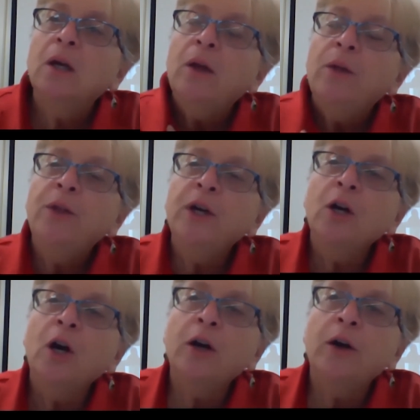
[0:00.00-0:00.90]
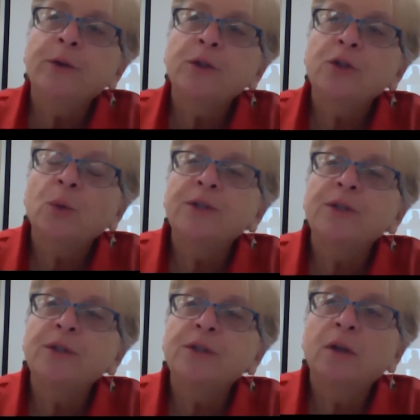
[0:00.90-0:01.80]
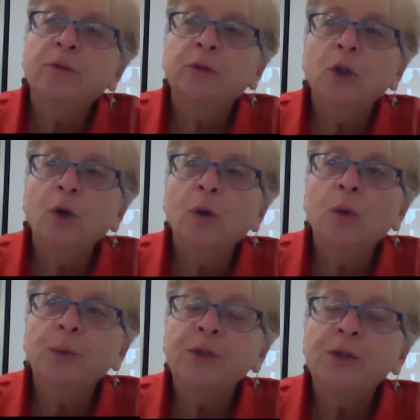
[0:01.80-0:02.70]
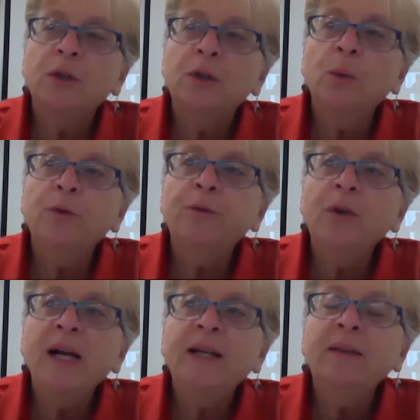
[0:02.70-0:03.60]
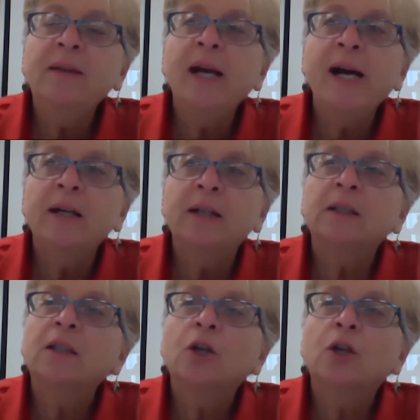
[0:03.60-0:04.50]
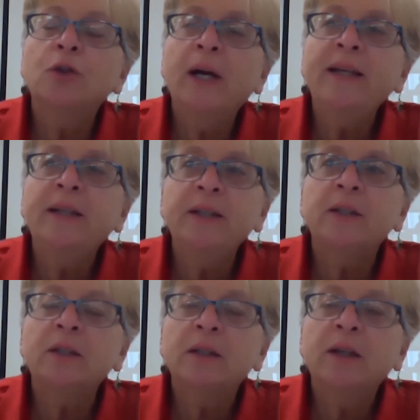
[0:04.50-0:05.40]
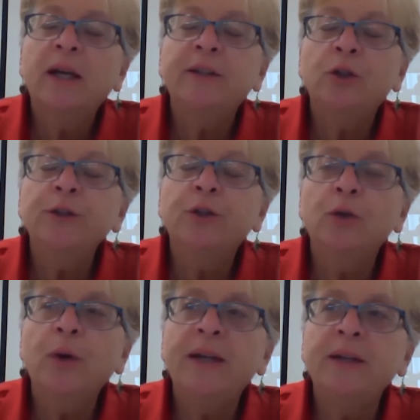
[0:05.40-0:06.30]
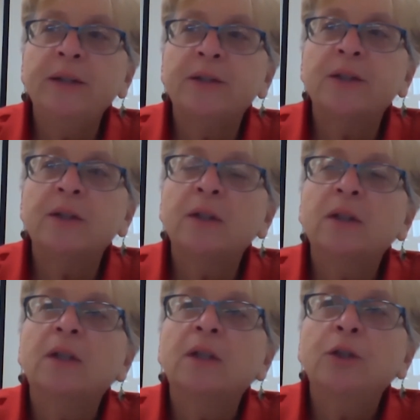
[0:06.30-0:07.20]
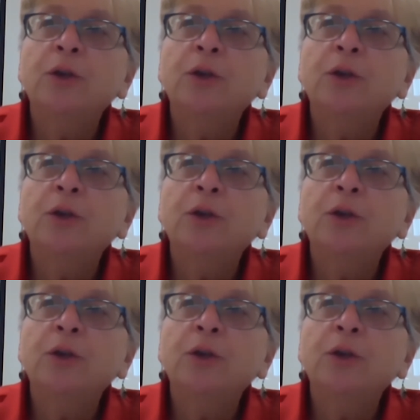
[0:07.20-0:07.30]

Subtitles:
There are other sources of loans. You will find that credit and good credit, your